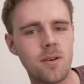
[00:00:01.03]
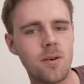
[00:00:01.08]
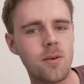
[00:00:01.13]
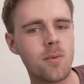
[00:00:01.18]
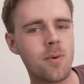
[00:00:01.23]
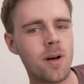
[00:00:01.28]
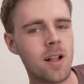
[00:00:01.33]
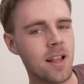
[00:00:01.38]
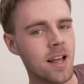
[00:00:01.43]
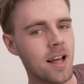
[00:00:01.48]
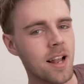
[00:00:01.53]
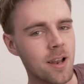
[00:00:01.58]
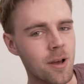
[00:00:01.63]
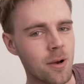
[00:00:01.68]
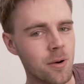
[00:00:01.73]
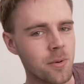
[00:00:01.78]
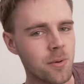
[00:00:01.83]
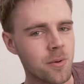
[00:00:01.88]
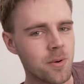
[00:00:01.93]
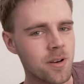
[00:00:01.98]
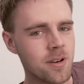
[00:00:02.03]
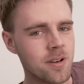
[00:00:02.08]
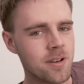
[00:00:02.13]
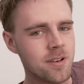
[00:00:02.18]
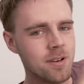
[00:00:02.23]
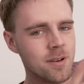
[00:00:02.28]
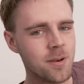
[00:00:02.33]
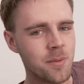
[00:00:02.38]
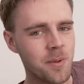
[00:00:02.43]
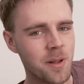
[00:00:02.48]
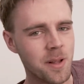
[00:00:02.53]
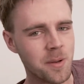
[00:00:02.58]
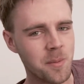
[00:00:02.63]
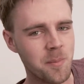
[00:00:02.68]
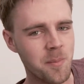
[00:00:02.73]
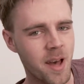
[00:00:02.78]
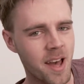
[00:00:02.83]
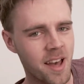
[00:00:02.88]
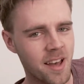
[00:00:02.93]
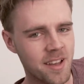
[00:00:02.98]
Well, hello,
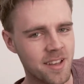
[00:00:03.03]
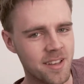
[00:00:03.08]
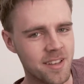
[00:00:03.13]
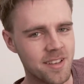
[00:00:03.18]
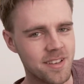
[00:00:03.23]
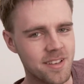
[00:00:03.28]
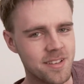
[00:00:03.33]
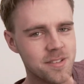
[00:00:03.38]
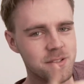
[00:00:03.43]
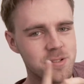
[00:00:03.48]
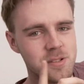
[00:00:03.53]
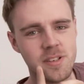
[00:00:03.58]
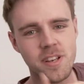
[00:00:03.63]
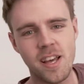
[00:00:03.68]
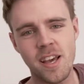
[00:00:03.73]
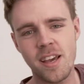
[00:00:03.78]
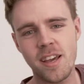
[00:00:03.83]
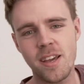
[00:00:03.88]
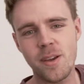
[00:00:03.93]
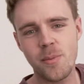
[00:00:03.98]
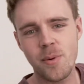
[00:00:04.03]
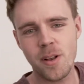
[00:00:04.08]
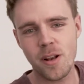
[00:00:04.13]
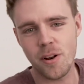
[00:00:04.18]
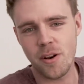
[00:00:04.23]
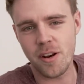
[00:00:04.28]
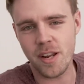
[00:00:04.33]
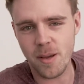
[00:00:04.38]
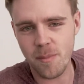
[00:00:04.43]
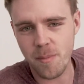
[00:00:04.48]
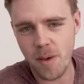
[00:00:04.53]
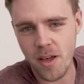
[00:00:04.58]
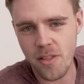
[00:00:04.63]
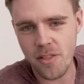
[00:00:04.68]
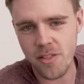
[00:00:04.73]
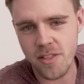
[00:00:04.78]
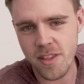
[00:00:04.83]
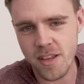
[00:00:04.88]
welcome back. Today we're learning about